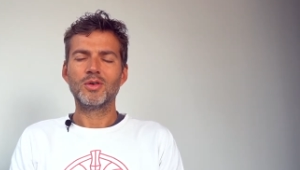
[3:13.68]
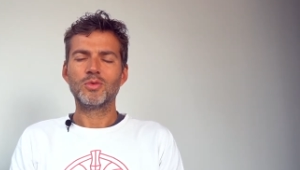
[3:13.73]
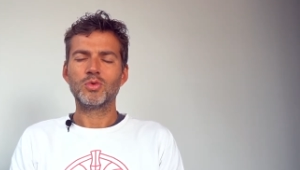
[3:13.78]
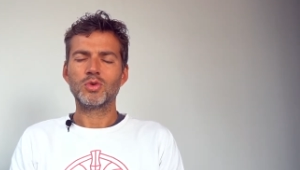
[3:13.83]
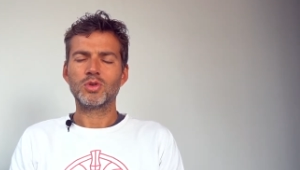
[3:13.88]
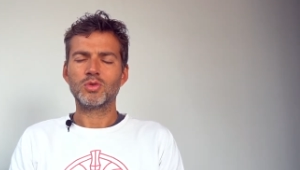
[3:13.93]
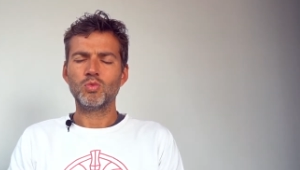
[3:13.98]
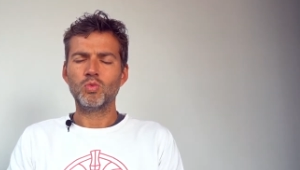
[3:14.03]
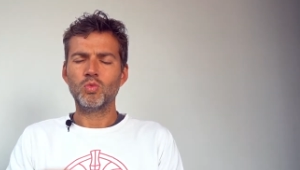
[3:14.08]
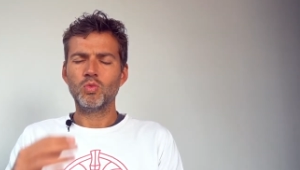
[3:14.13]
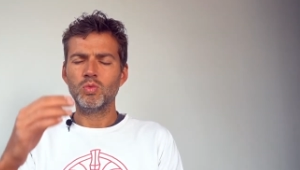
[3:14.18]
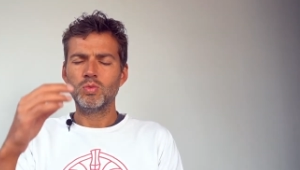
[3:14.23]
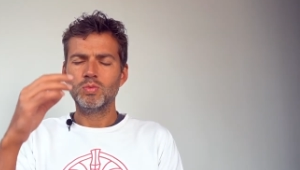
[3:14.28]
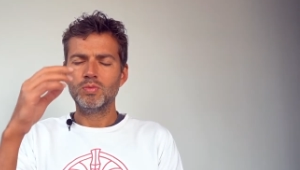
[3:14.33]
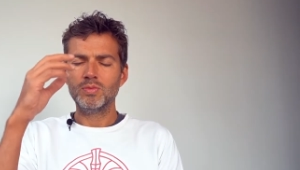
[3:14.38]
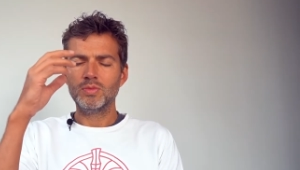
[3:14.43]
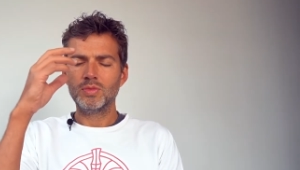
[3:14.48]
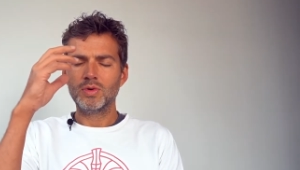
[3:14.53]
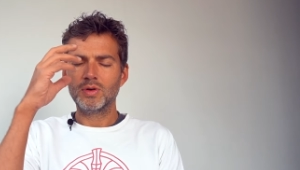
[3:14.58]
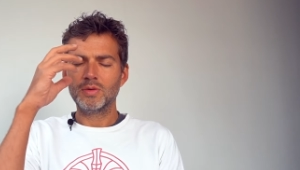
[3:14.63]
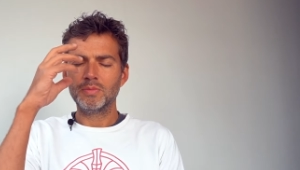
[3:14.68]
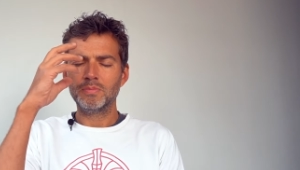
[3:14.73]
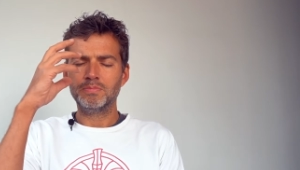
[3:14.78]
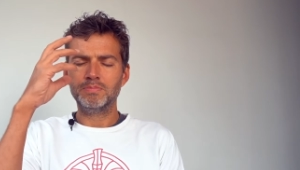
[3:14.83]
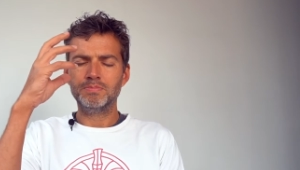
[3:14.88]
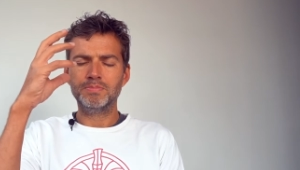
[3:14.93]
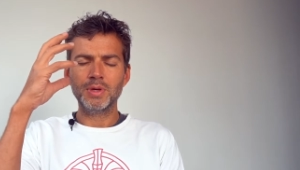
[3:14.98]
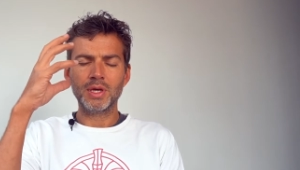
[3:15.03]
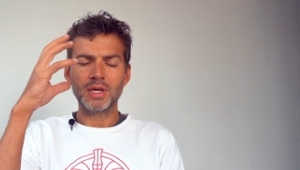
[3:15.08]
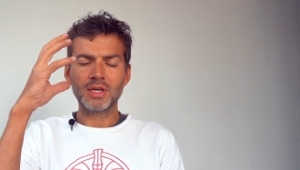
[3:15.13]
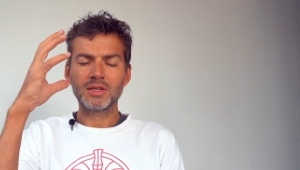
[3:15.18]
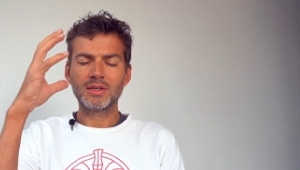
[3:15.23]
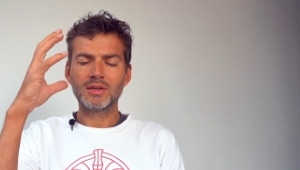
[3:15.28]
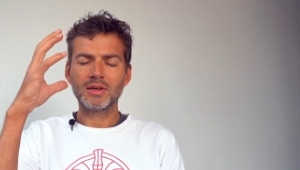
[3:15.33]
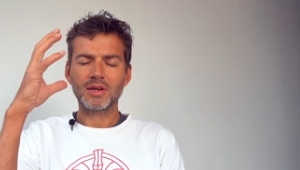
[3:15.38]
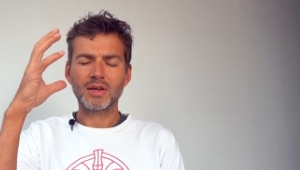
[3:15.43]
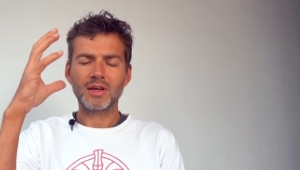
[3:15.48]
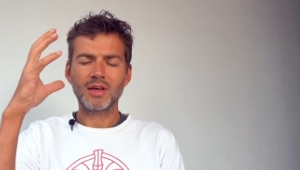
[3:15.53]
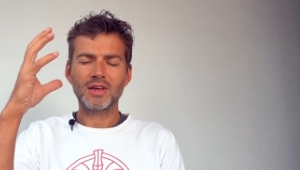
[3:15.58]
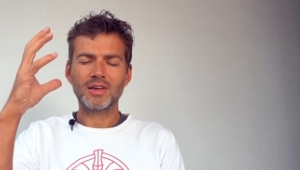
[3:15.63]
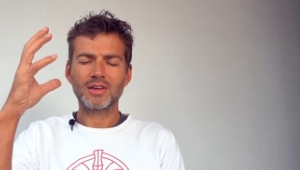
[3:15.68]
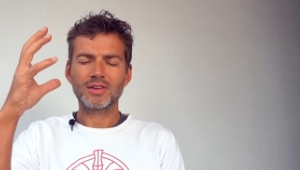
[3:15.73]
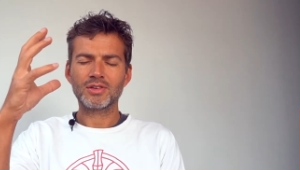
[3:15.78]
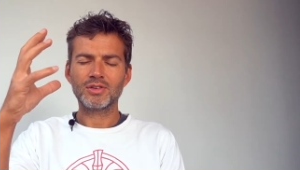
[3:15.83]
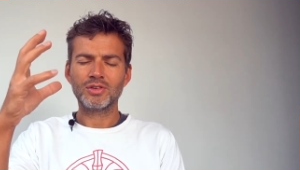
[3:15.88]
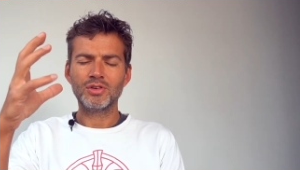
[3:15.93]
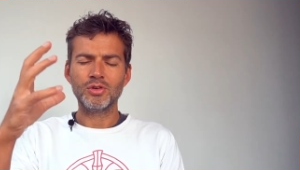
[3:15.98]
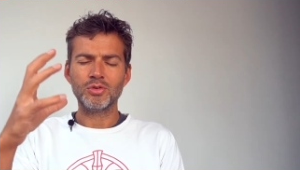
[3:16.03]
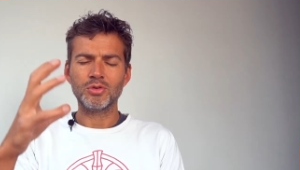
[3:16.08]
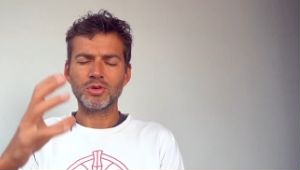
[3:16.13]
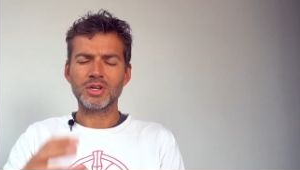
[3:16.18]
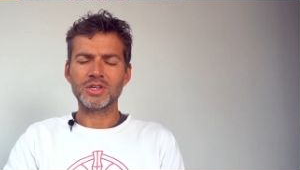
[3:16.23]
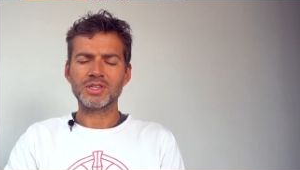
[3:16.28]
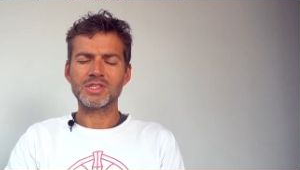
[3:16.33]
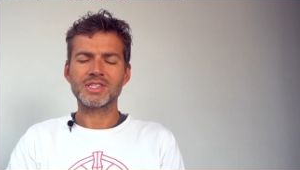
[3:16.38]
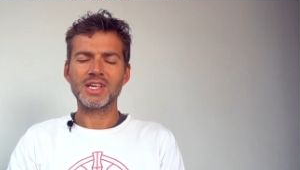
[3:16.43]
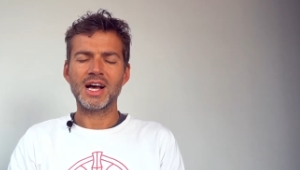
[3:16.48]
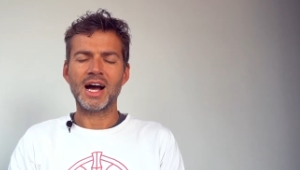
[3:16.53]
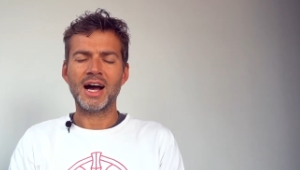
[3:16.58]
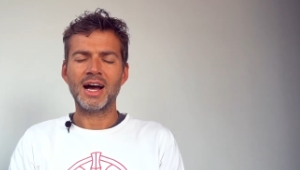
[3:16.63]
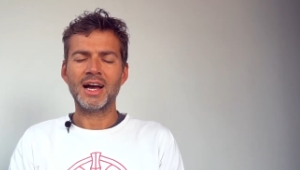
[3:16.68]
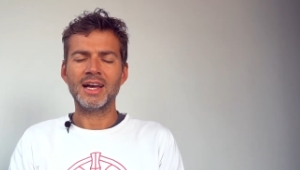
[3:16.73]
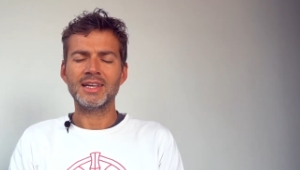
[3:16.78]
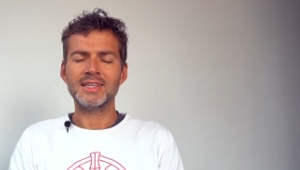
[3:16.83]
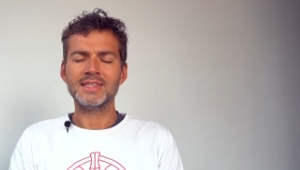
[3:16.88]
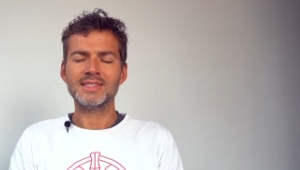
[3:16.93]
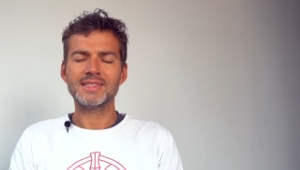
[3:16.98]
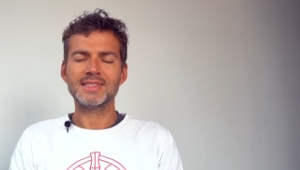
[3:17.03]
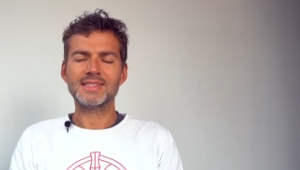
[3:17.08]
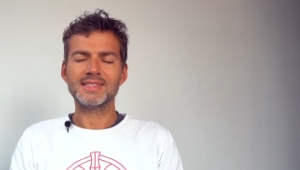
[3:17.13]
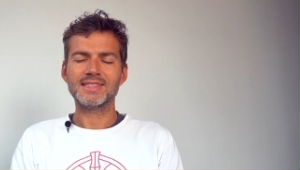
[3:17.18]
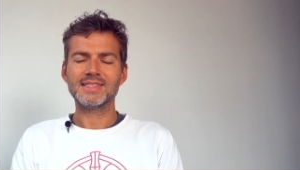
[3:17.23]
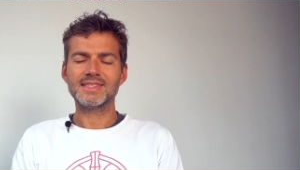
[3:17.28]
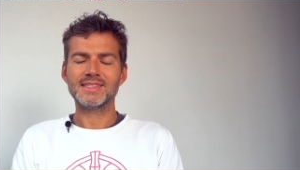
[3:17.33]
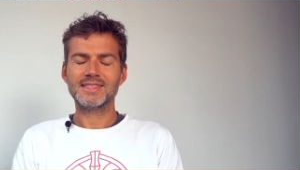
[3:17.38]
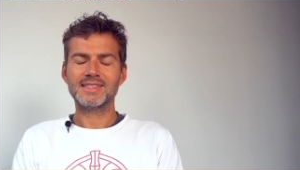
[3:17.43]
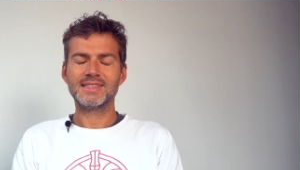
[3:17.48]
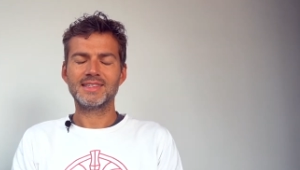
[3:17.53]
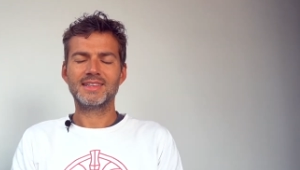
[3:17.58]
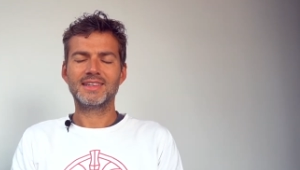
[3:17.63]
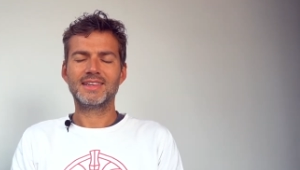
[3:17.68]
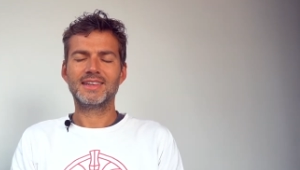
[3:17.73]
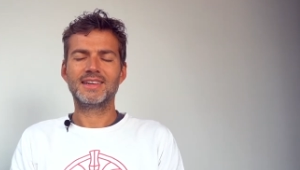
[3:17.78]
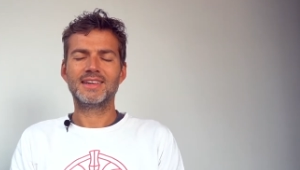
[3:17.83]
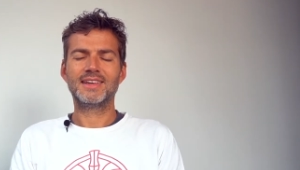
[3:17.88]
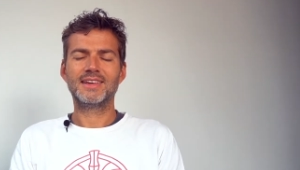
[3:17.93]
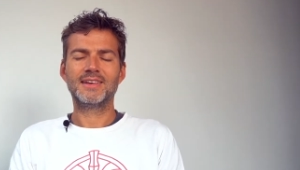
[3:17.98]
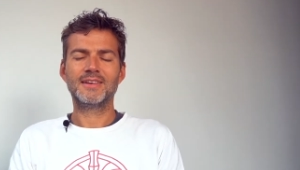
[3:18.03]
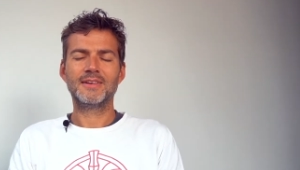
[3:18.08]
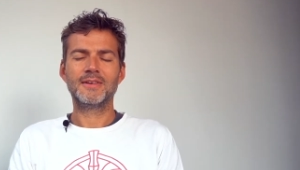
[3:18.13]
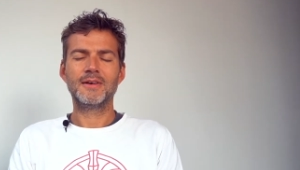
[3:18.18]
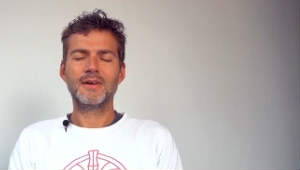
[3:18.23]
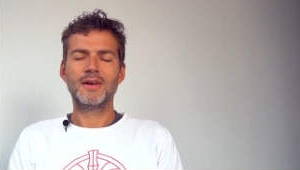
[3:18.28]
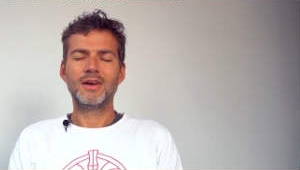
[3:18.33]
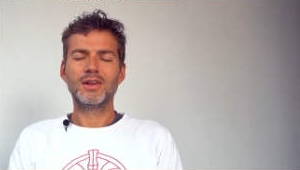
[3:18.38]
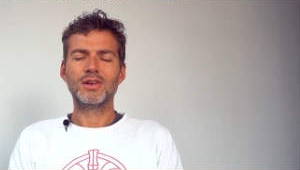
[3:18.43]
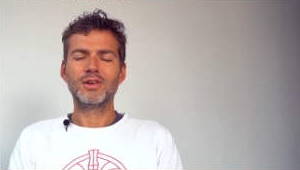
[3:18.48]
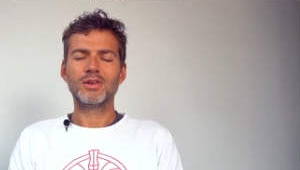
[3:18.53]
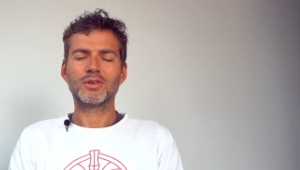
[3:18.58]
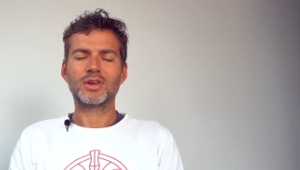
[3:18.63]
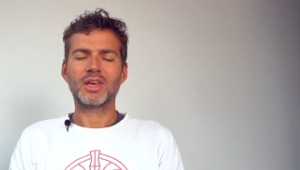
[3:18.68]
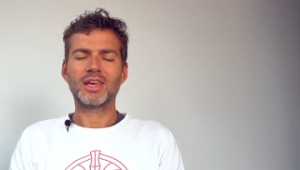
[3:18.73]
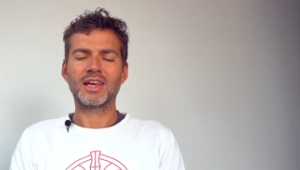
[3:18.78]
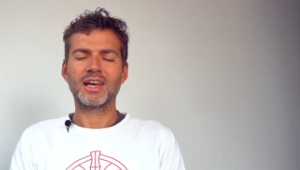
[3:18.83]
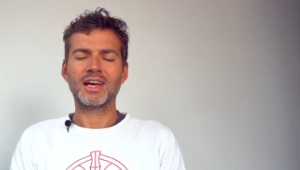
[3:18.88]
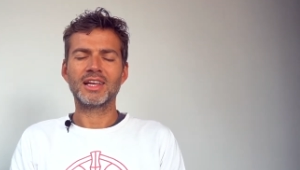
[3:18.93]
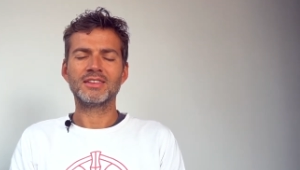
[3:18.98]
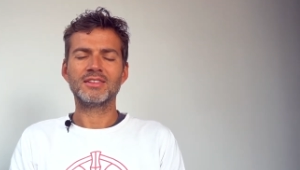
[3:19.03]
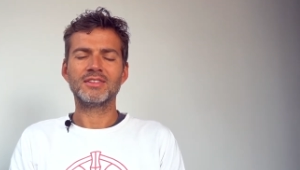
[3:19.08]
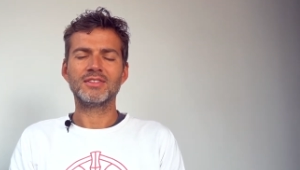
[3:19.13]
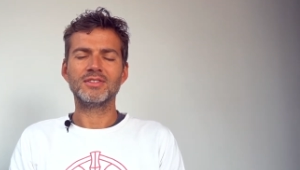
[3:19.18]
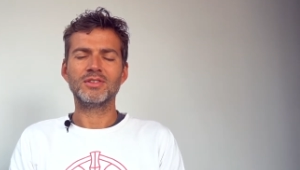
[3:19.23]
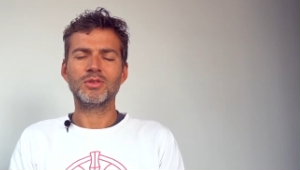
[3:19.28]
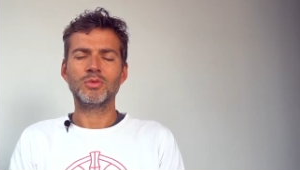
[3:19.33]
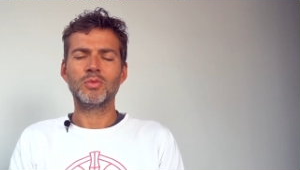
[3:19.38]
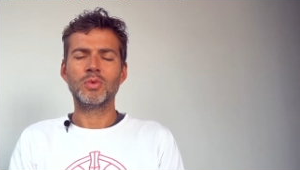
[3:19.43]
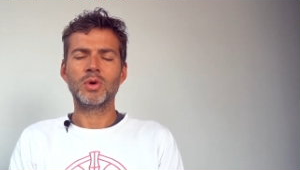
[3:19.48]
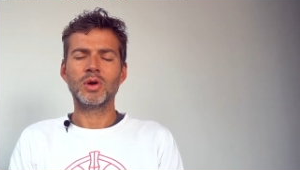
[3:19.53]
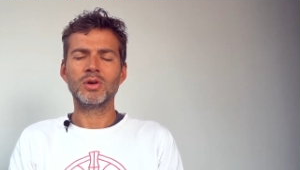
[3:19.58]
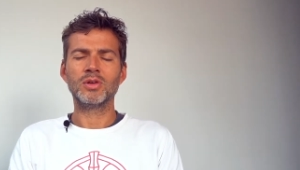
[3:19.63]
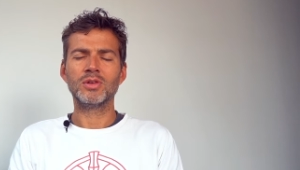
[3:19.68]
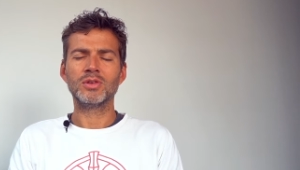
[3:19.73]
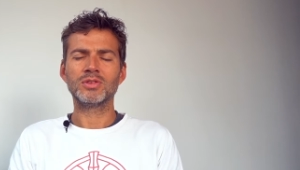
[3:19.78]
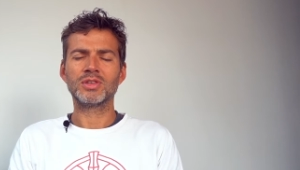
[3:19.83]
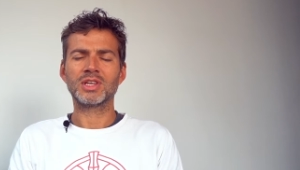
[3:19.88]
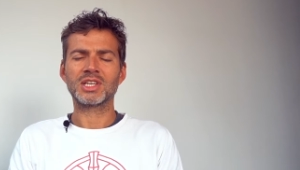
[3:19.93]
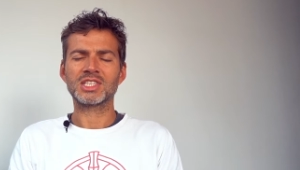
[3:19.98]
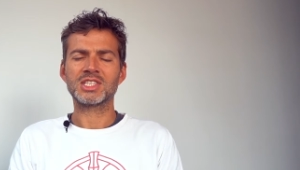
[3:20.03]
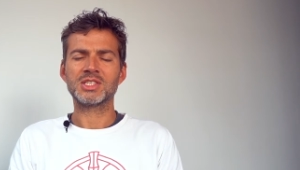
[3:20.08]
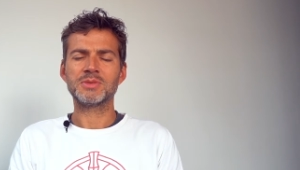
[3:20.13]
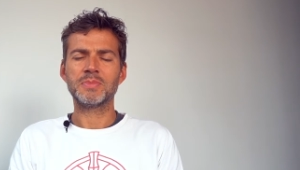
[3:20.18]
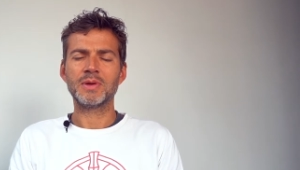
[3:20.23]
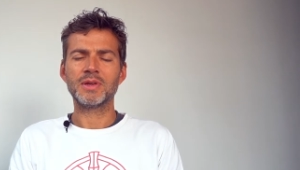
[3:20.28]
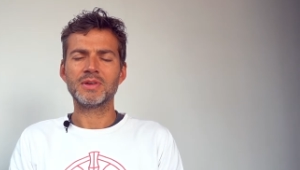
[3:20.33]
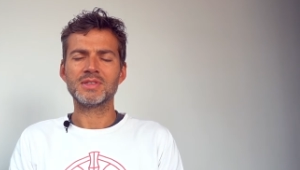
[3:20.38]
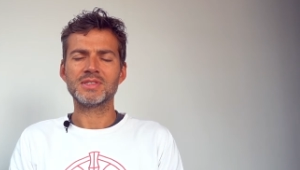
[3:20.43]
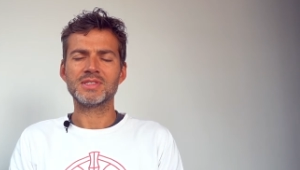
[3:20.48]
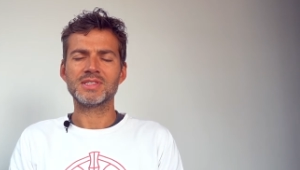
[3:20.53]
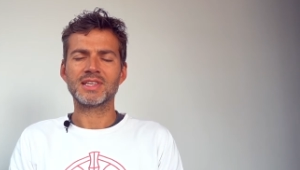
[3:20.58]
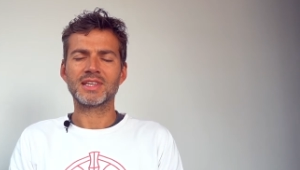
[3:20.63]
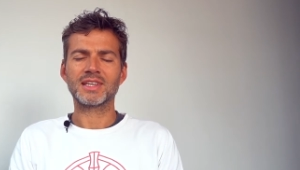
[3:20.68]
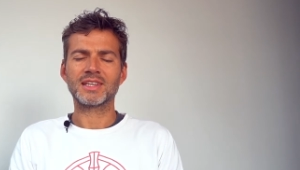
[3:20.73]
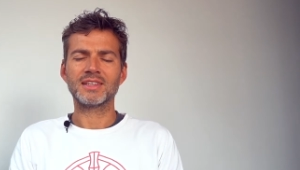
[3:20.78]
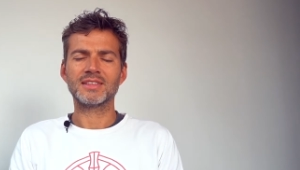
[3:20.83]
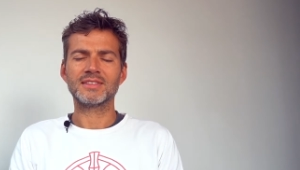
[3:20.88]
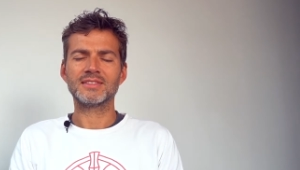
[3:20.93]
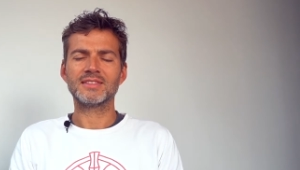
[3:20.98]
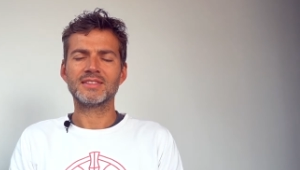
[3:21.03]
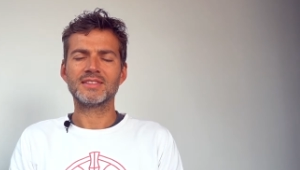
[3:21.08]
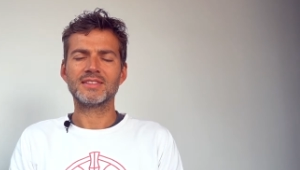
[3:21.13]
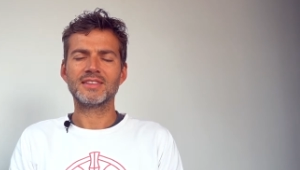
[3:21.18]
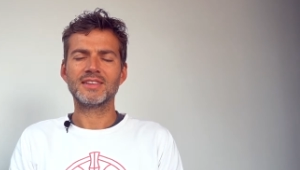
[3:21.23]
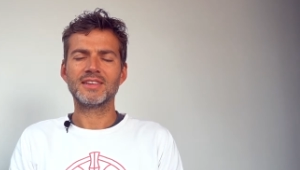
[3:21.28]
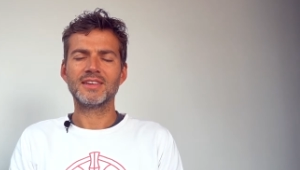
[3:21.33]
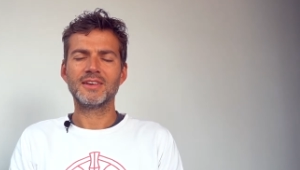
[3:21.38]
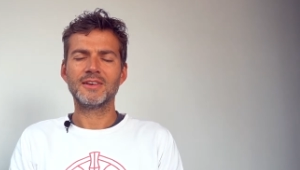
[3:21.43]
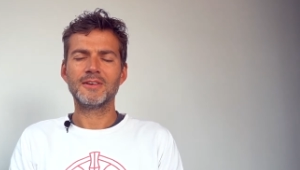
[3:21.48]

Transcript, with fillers: with big, curious eyes looking at the world, experiencing it